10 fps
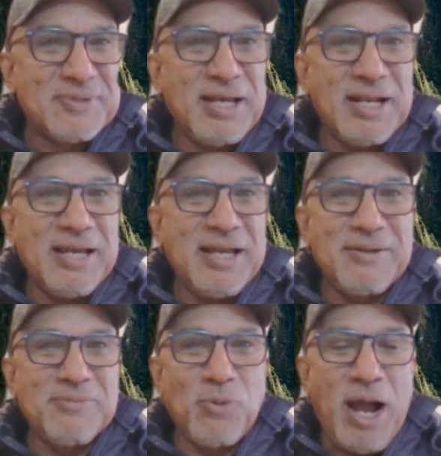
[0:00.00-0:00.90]
And,
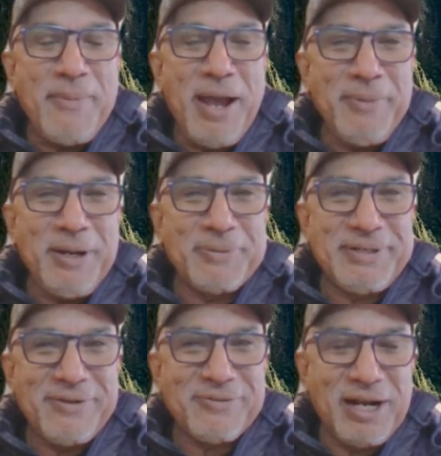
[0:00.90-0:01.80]
and how, how many
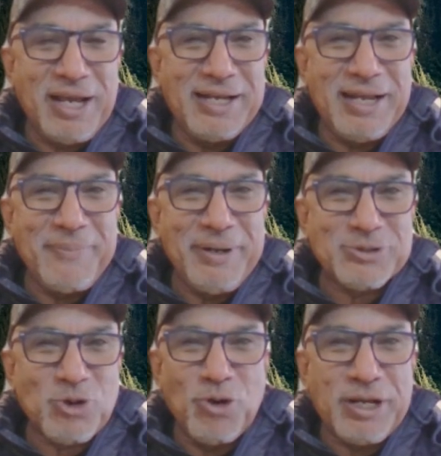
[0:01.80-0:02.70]
potatoes can I eat? How
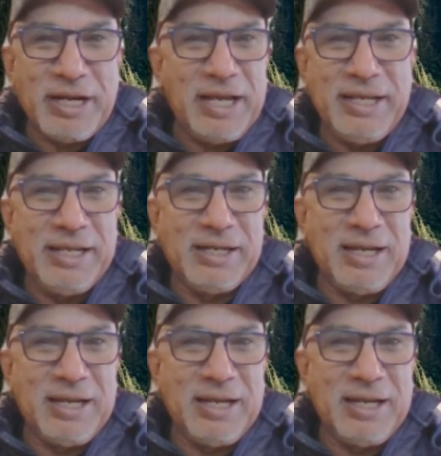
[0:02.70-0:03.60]
much corn can I eat?
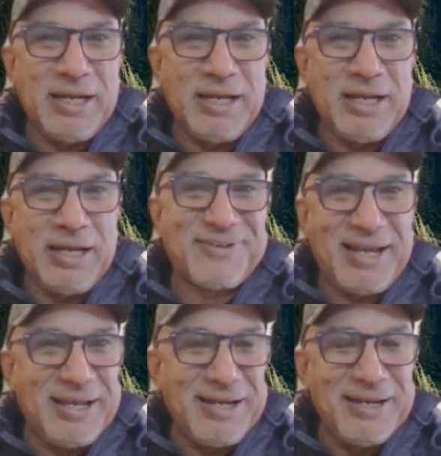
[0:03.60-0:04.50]
How much lettuce can I
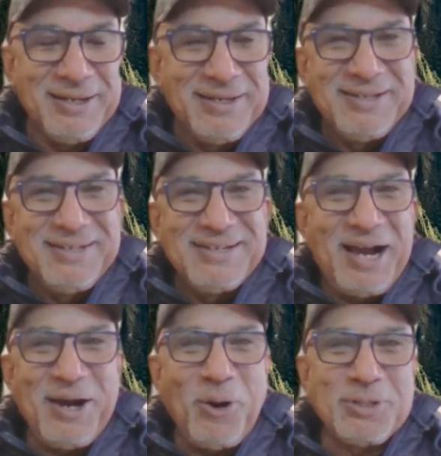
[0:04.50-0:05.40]
eat?
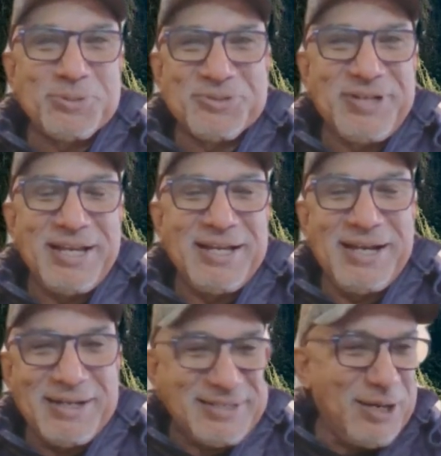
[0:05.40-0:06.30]
I always would say
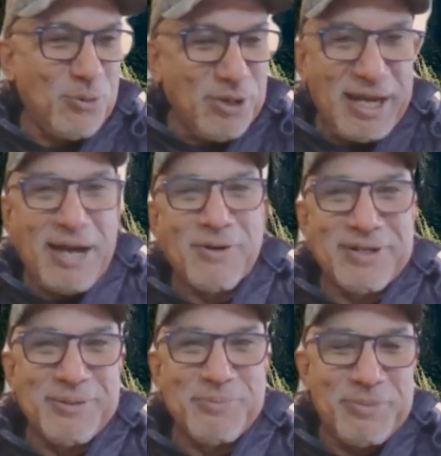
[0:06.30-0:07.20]
I'd take one out,
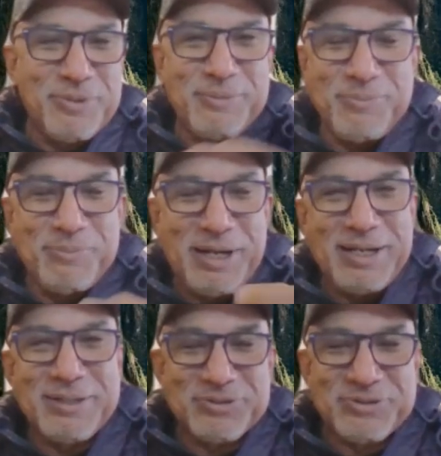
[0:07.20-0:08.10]
and, and my
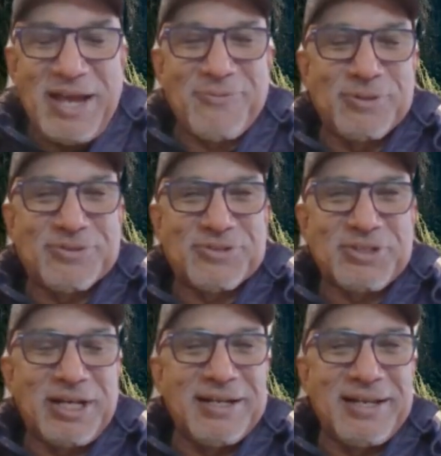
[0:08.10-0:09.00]
staff wants to
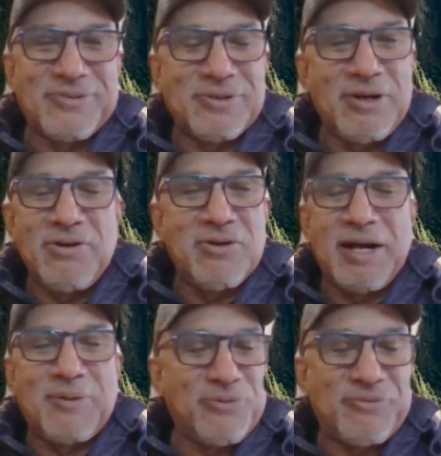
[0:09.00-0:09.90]
sell it. And I said, No,
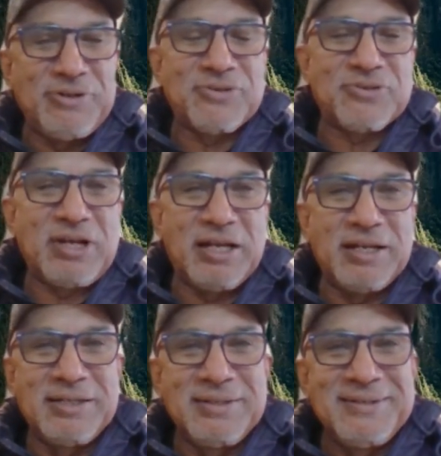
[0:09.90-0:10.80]
I refuse to sell it.
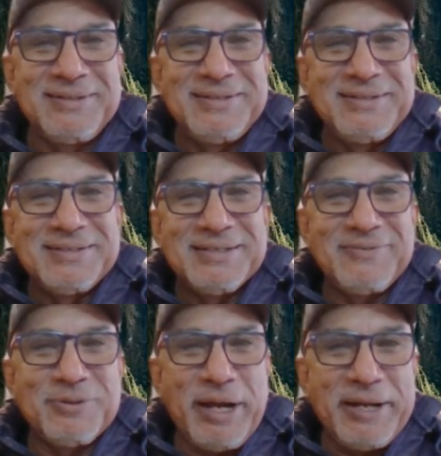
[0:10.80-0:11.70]

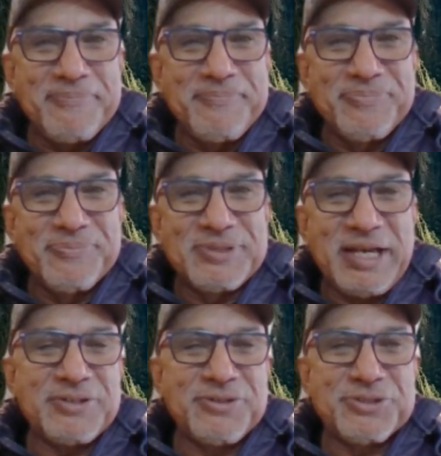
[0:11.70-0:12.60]
Give it away.
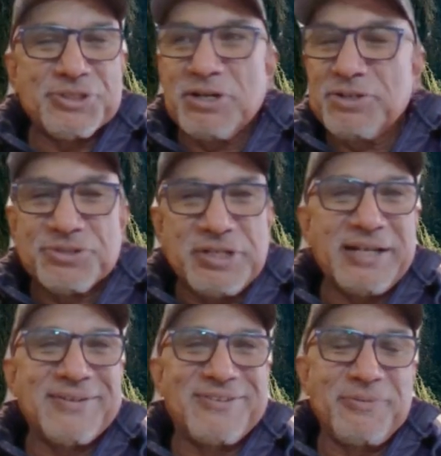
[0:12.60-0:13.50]
Take it to the church,
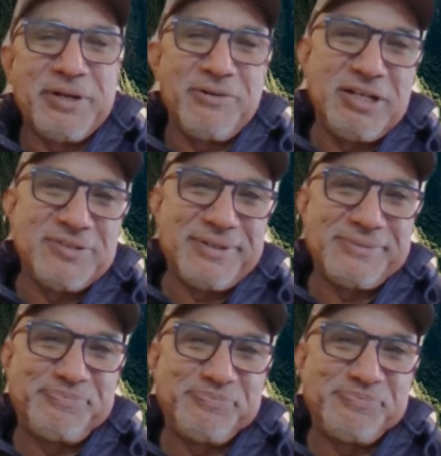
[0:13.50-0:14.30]
take it to somebody who needs it.